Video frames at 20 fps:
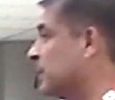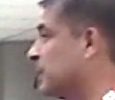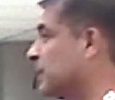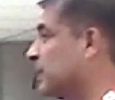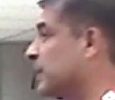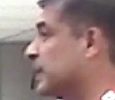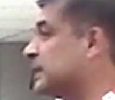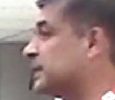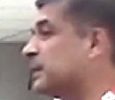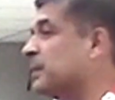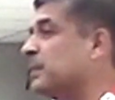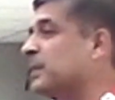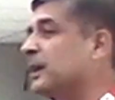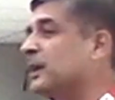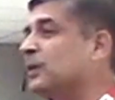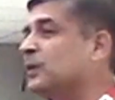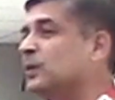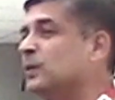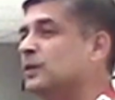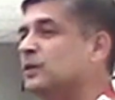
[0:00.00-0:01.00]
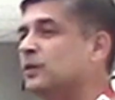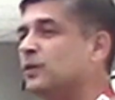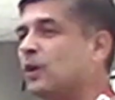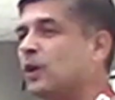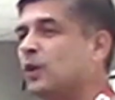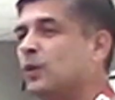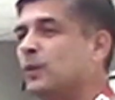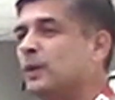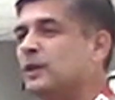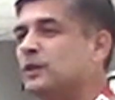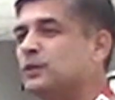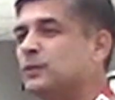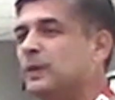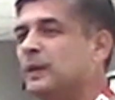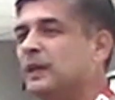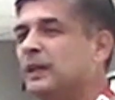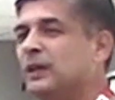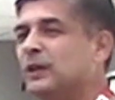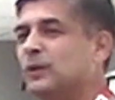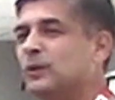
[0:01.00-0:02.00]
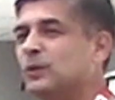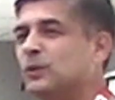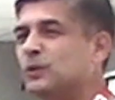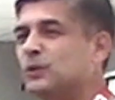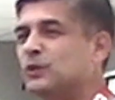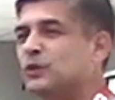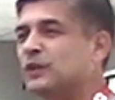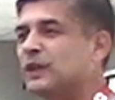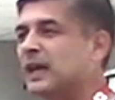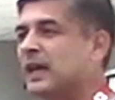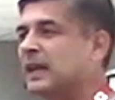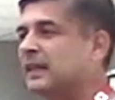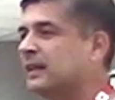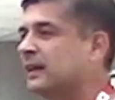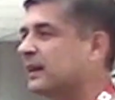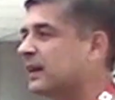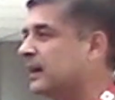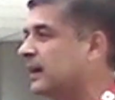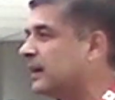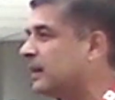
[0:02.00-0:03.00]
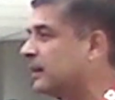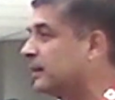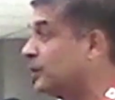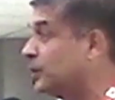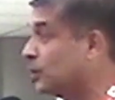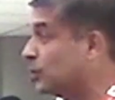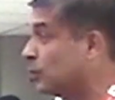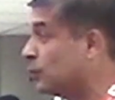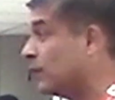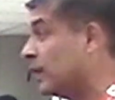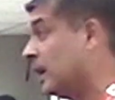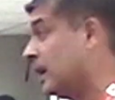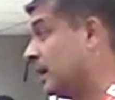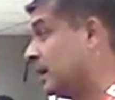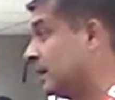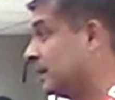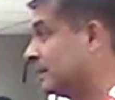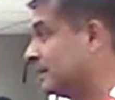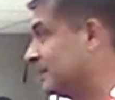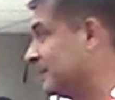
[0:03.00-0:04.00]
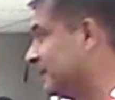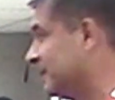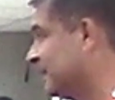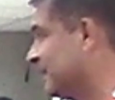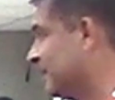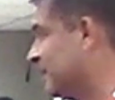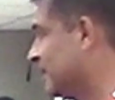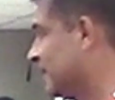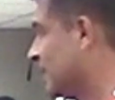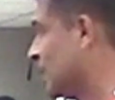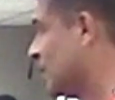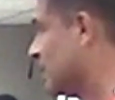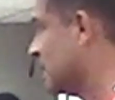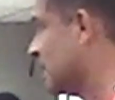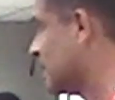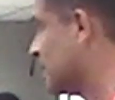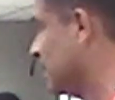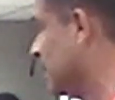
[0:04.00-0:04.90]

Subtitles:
but somebody who is always willing to share the credit. Yuva, not just